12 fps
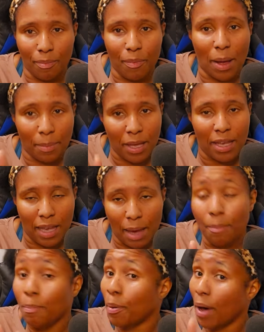I mean,
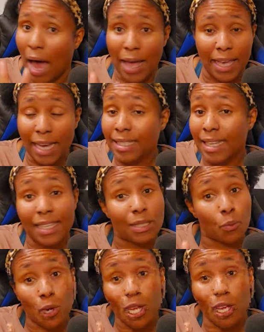but I guess that's
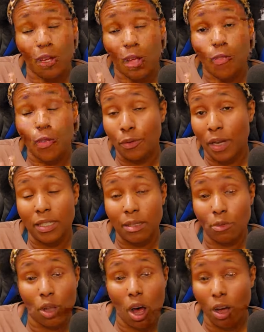real if you've done some
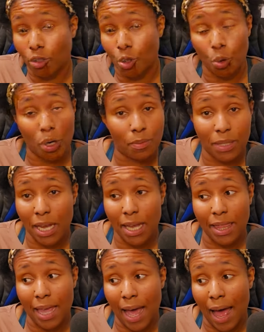long trips
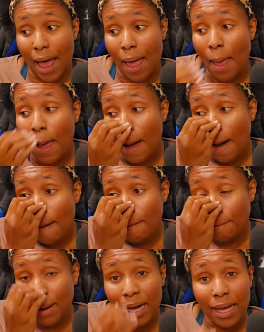like that.
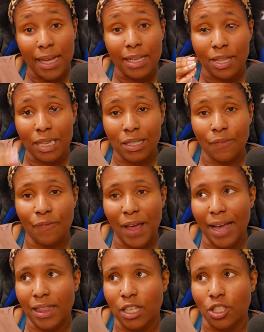But it's just the
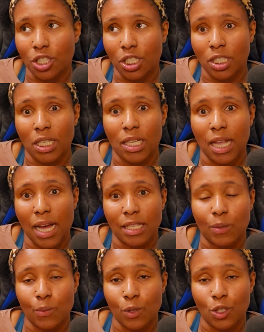fact that she did not
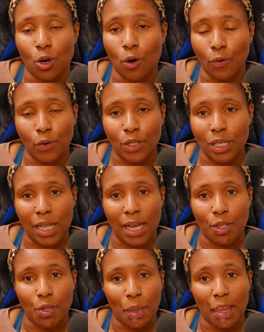switch over to like
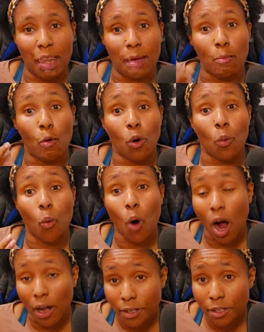drinking more
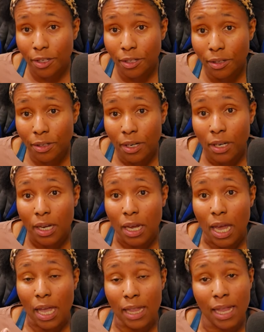water
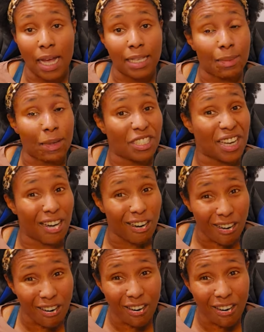and not as much
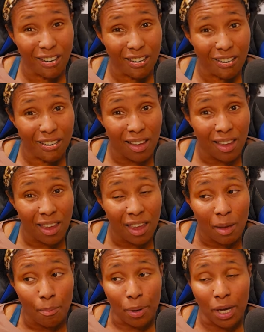alcohol.
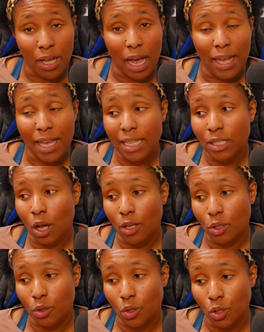But I guess
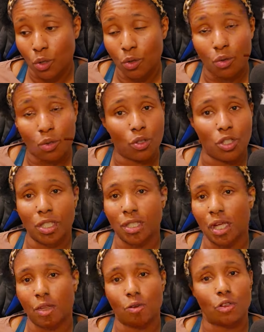also too, she
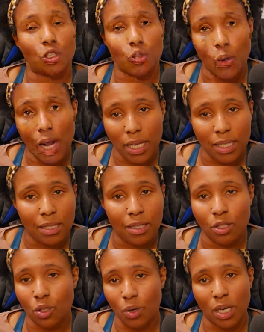said there's stress. The
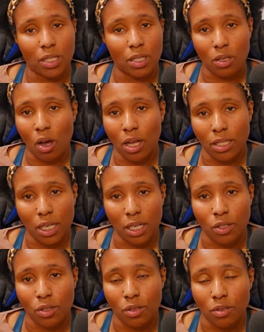stress is causing
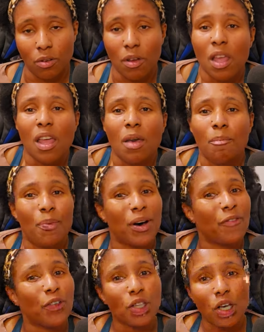it too.
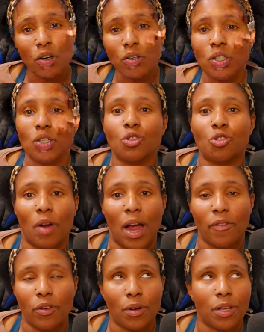But for those who
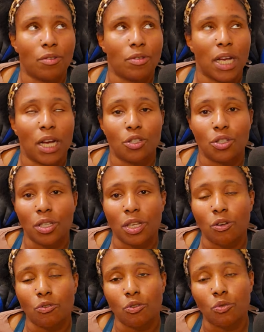travel internationally
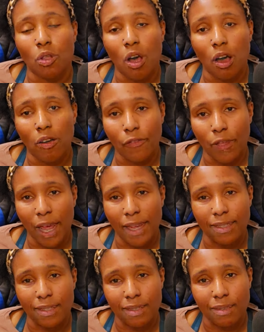or do long
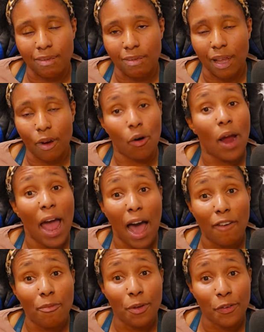flights, like or
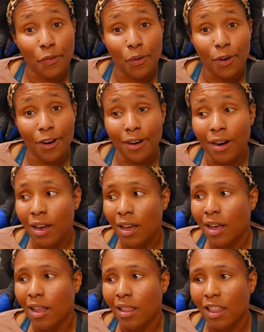have before,
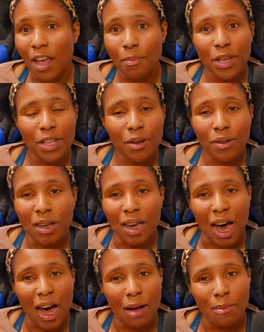let me know in the
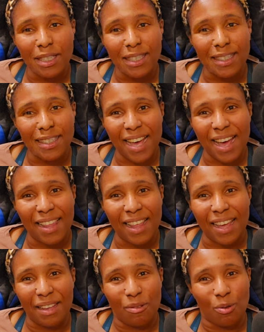comments is that
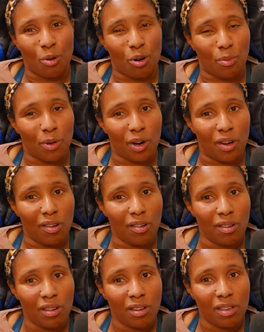like normal
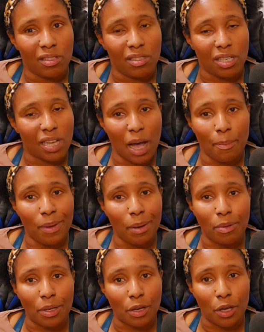to not be
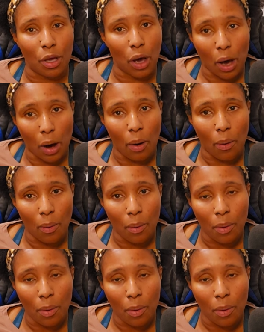able to go?